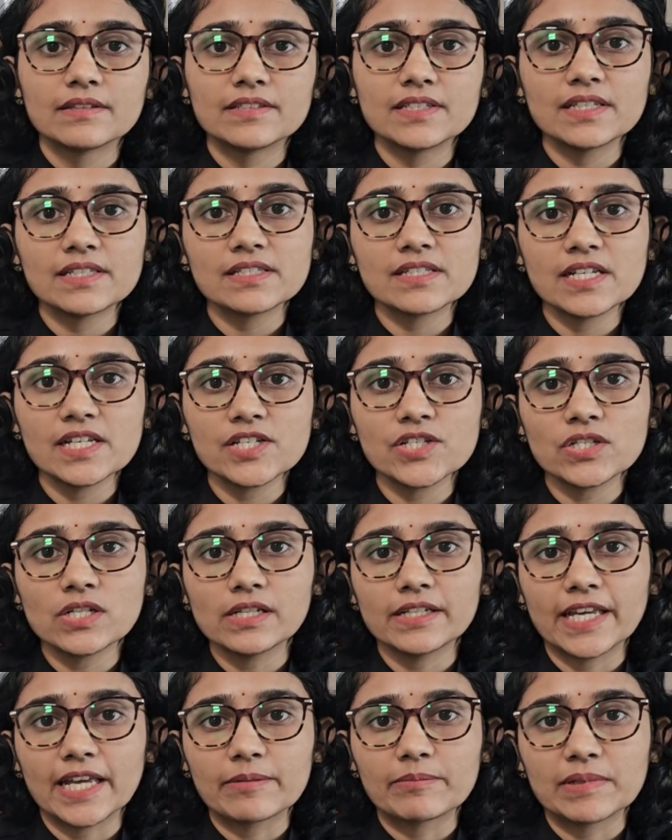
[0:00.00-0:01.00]

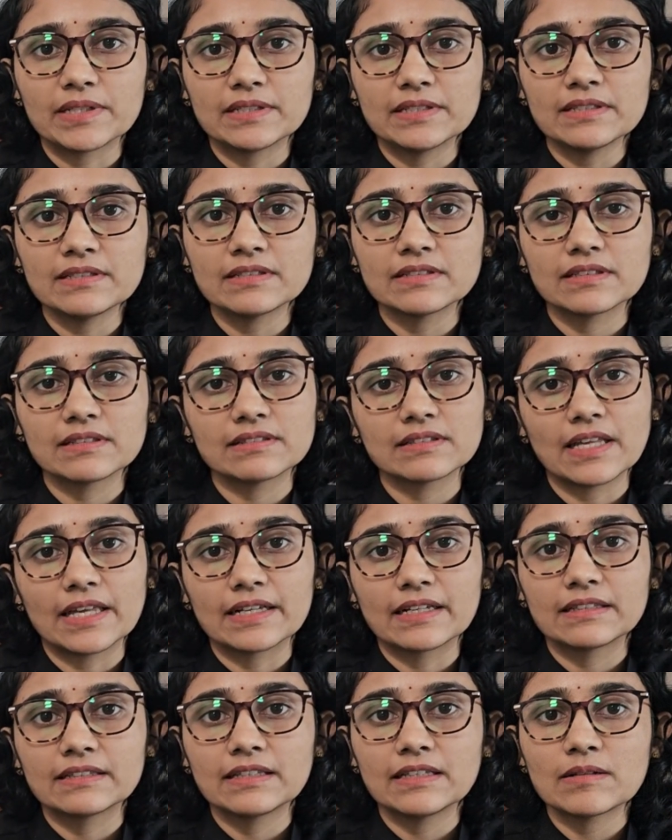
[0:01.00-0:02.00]
Gestational diabetes is
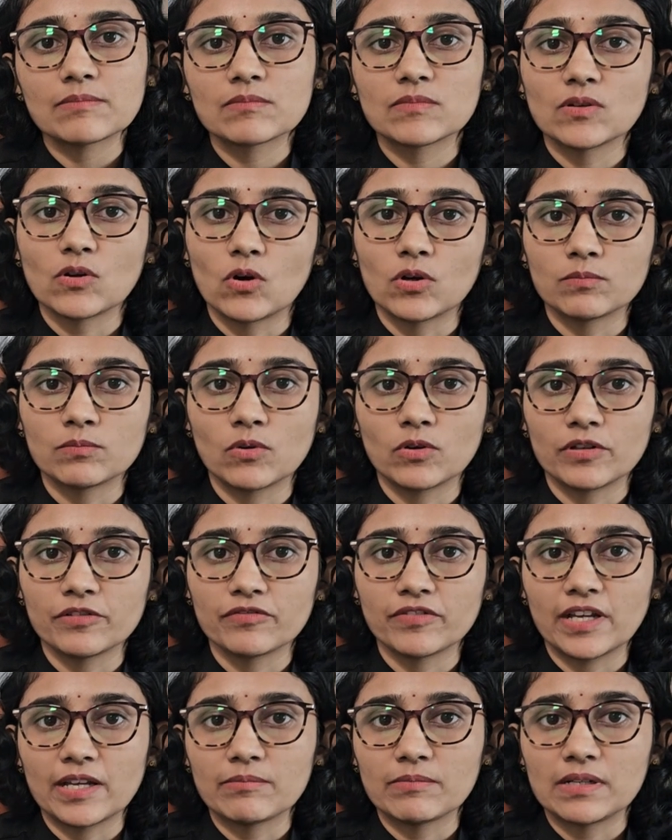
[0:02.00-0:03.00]
another
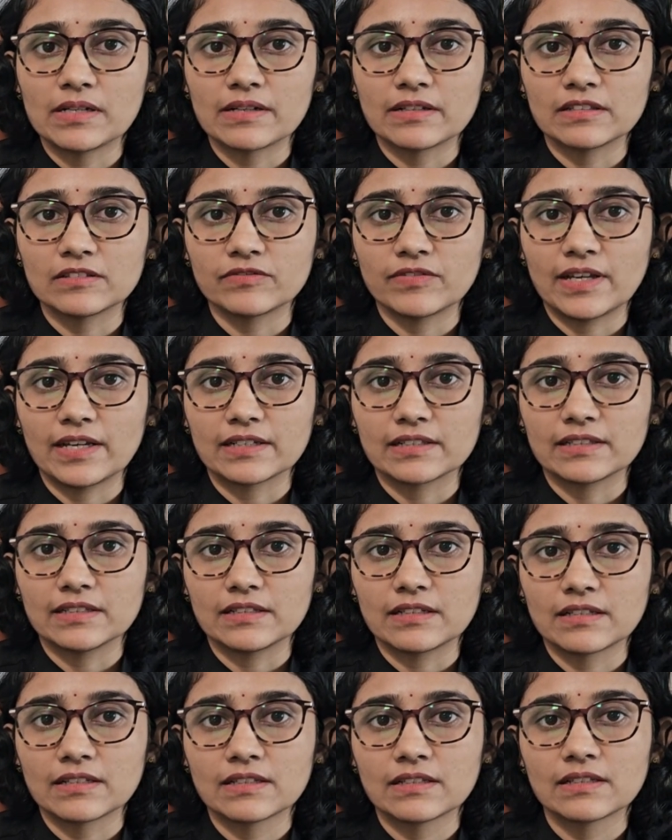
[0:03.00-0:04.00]
non-modifiable risk
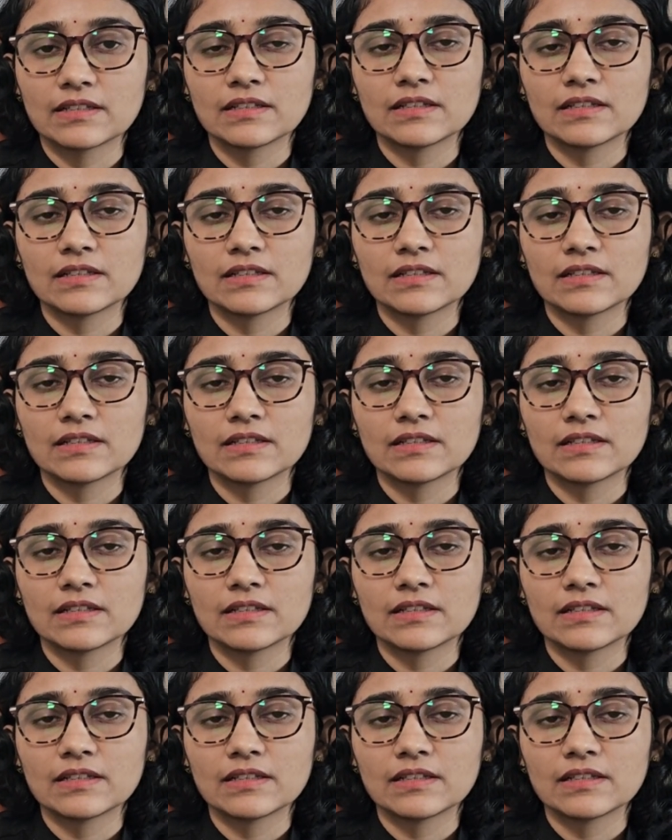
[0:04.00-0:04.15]
factor.